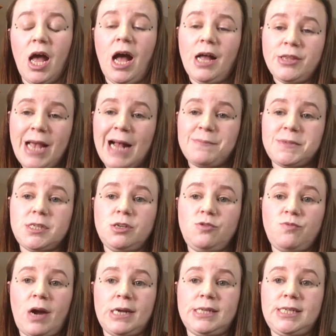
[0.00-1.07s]
And you're absolutely
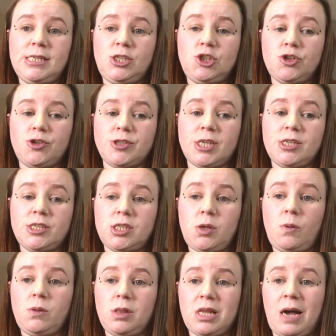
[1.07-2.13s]
right, it does. A
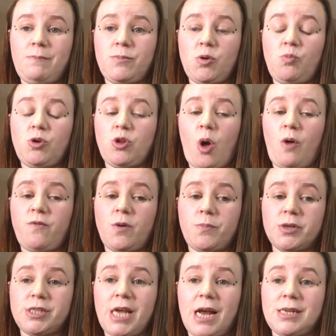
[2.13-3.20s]
salt lamp will offer
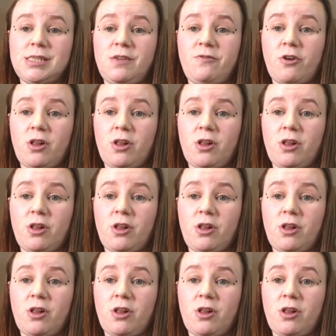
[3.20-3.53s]
protective,